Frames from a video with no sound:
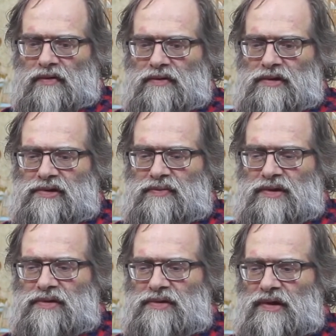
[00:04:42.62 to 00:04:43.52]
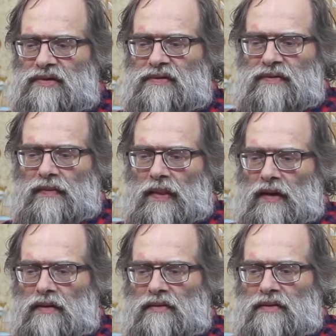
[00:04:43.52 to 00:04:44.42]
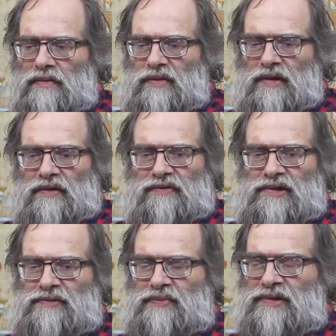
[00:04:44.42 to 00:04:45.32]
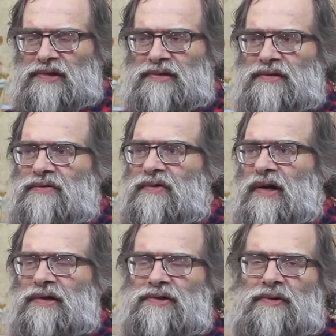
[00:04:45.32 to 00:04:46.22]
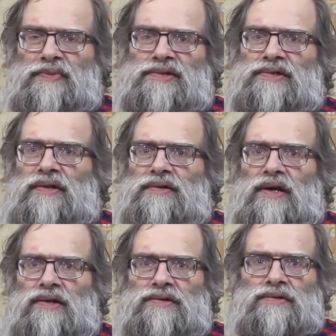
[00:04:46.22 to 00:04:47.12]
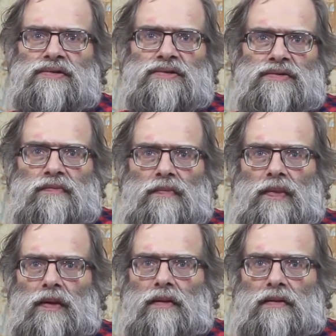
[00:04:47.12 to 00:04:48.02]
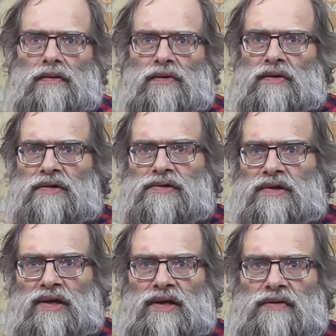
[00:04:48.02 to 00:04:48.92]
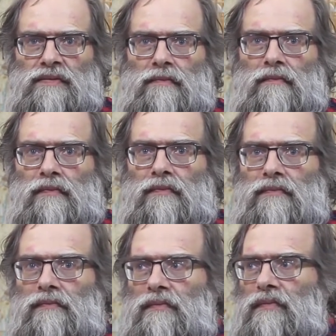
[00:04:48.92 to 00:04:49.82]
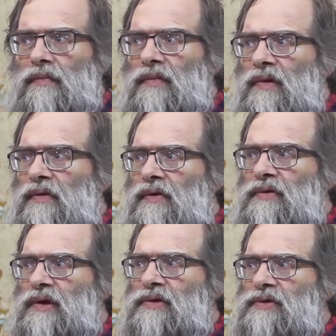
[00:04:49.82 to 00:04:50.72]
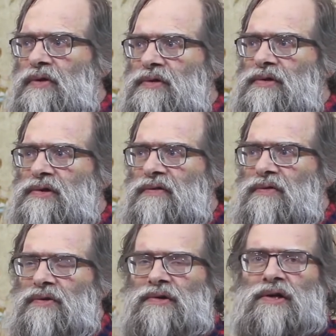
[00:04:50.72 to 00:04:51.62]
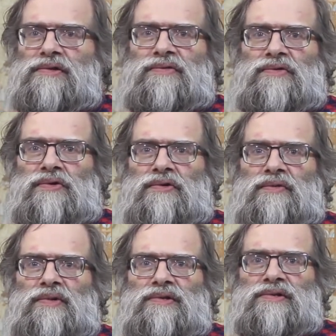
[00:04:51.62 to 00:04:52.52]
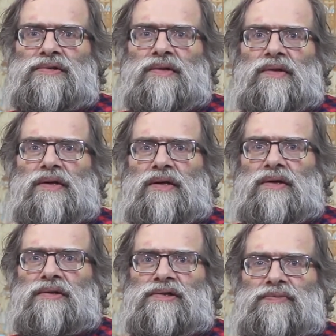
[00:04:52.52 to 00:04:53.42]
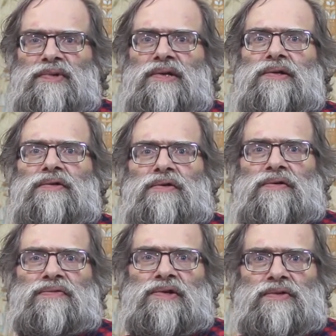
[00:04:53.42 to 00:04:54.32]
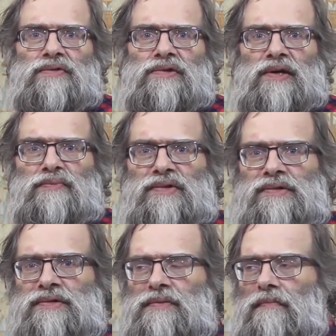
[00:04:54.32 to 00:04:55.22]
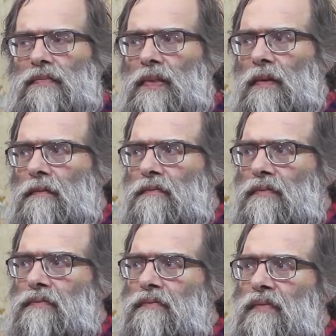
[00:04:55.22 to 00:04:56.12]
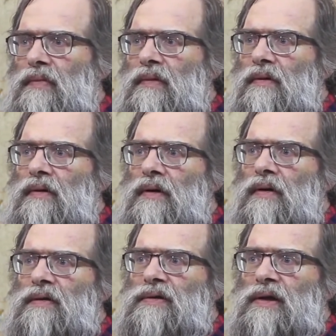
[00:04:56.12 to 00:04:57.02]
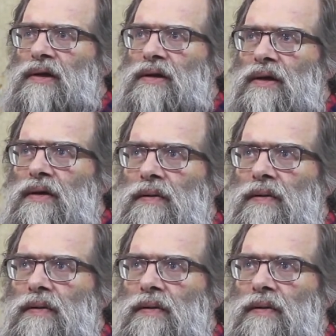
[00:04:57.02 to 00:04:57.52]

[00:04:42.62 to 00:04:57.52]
This means that many of these priests dress up as sannyasins, orange-clad. Their churches have all kinds of ornaments in the spirit of Hindu temples. They